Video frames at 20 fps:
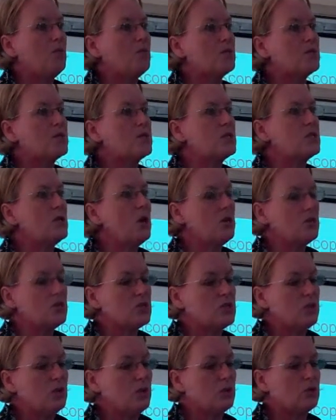will start
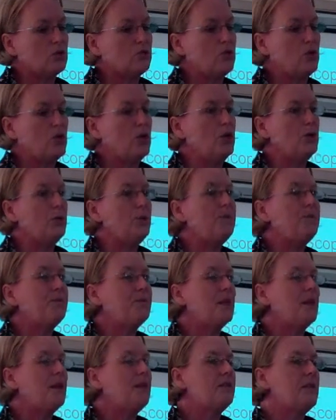to accrue
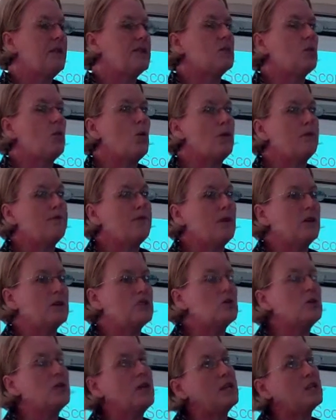their
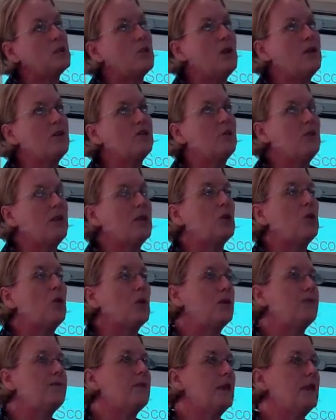12-week
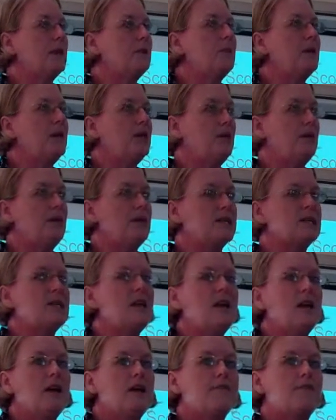qualifying period
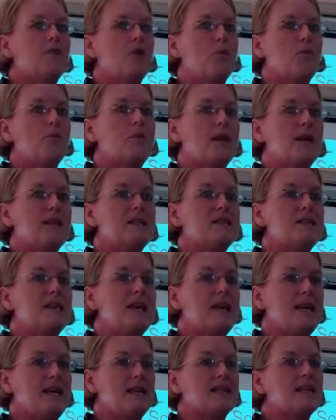from that
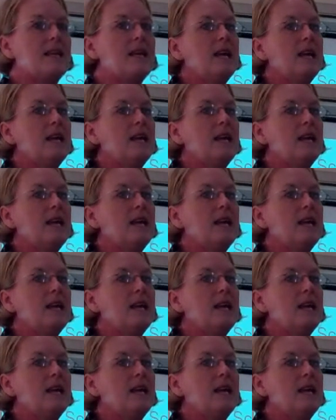date.